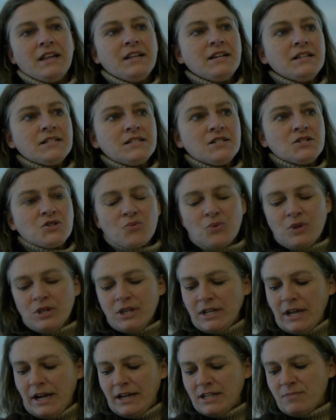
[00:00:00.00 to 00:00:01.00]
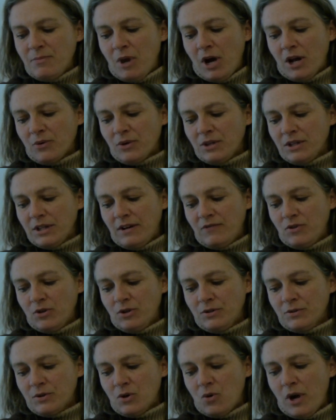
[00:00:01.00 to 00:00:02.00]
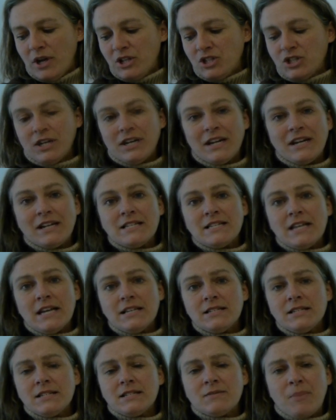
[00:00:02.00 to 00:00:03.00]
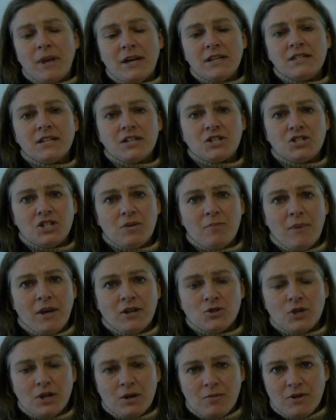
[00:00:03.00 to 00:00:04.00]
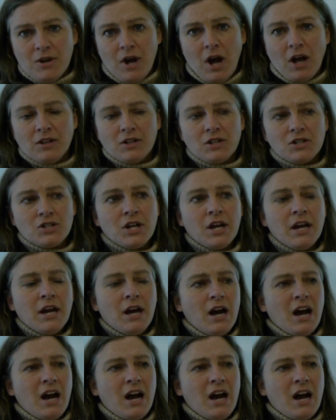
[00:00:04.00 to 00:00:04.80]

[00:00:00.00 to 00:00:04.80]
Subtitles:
think this is a really nice moderate level question, and it assesses basic geometric knowledge.